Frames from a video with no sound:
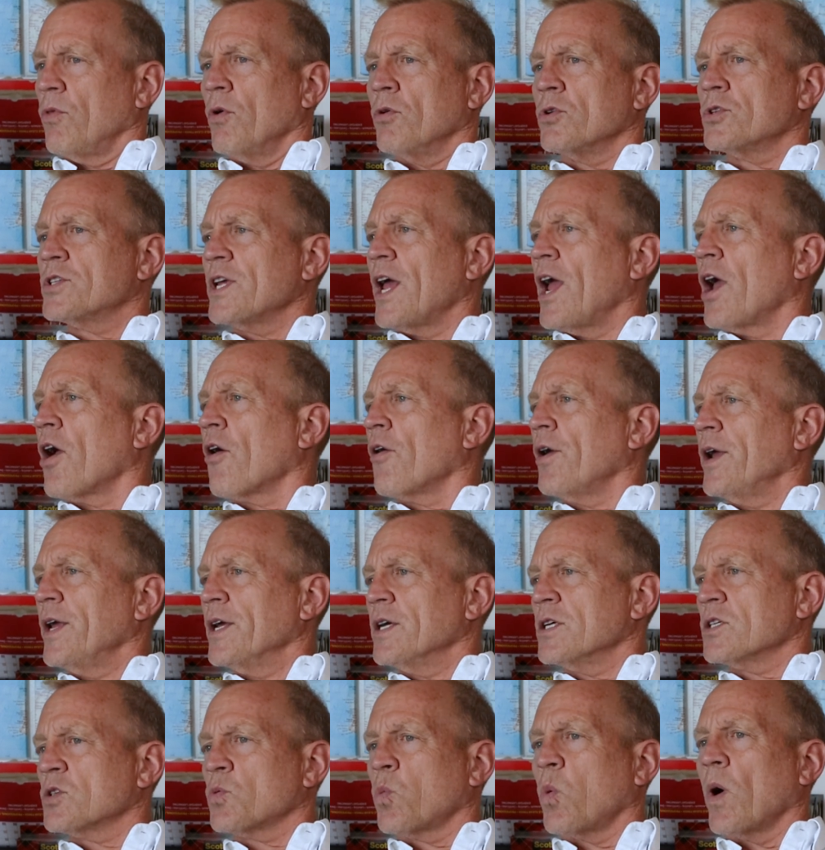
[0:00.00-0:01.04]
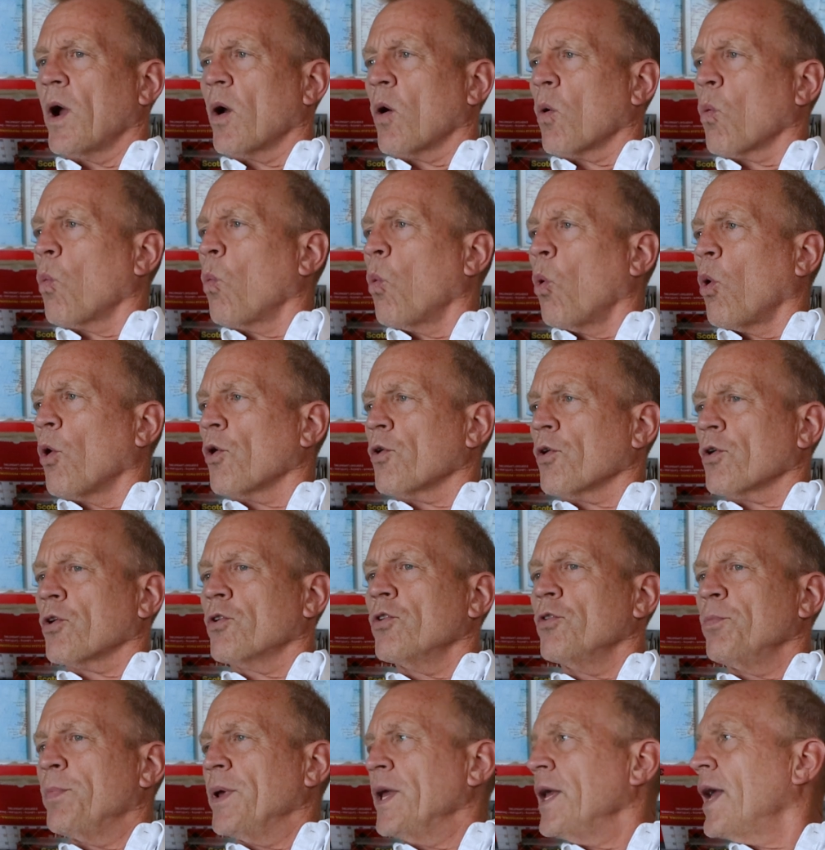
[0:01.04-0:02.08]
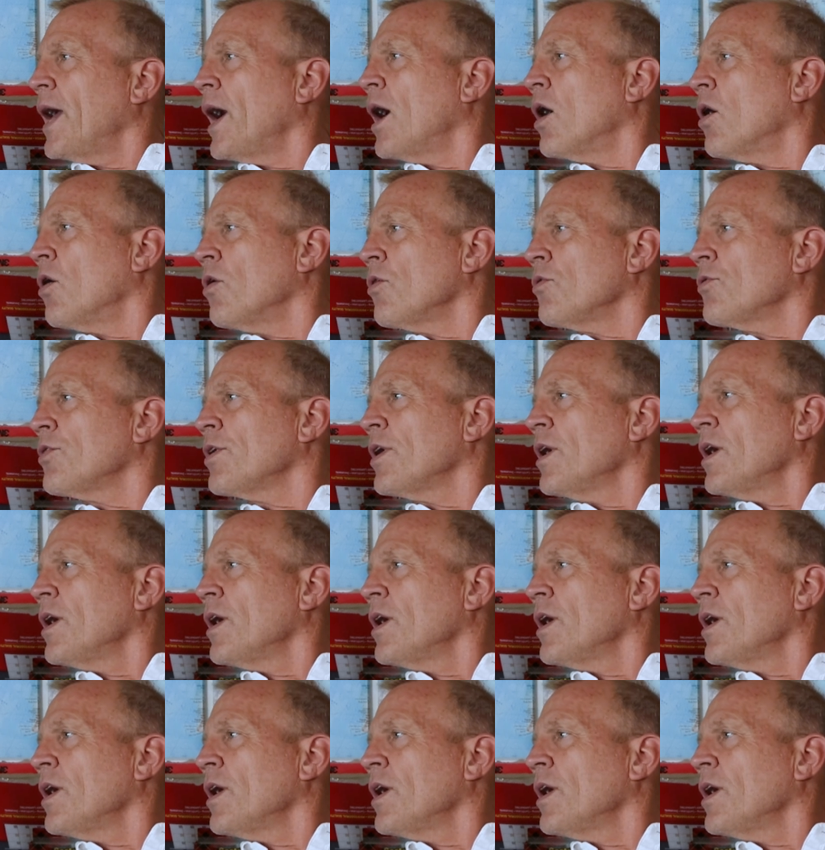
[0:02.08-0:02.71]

those areas where water could be held.